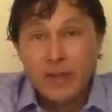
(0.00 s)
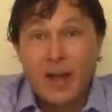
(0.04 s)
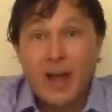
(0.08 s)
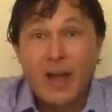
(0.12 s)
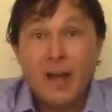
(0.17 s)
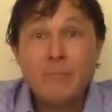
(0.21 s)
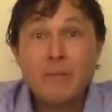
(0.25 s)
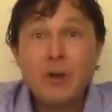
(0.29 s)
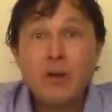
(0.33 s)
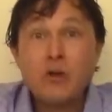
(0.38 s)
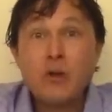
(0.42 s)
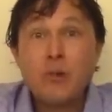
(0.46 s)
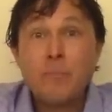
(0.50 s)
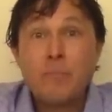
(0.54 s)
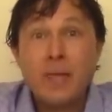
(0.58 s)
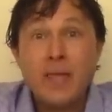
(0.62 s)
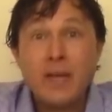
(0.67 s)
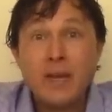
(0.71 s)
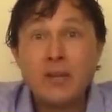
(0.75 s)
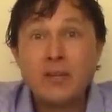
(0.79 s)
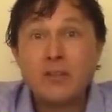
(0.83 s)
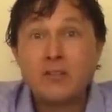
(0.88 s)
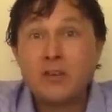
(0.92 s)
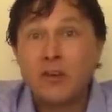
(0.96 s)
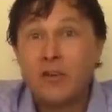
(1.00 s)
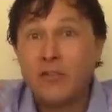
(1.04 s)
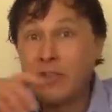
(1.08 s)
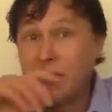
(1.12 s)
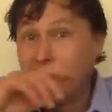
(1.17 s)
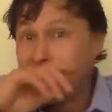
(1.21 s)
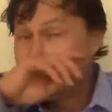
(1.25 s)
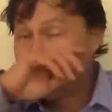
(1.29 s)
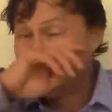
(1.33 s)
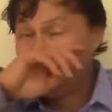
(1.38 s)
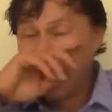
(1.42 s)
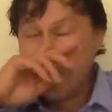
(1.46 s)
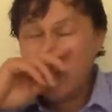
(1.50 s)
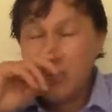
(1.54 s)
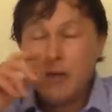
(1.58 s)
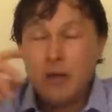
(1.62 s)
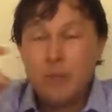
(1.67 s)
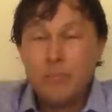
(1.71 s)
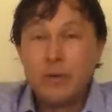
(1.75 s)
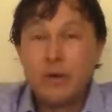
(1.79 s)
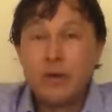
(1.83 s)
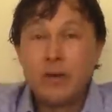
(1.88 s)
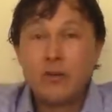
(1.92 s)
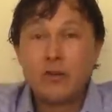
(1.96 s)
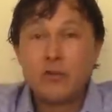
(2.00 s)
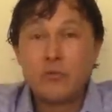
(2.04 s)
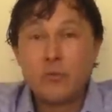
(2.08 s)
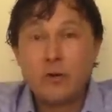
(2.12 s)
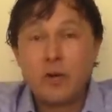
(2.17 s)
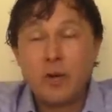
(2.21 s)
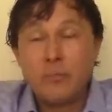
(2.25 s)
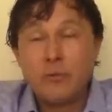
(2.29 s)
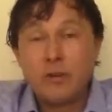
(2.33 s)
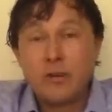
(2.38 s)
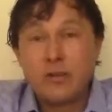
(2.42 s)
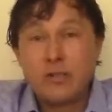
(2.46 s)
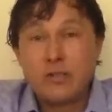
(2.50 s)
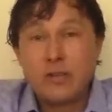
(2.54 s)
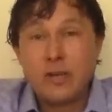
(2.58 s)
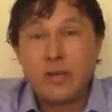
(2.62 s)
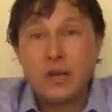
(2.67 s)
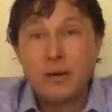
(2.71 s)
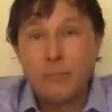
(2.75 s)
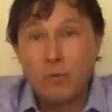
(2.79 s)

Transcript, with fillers: I have my own opinions on this, but here's what I'm going to say.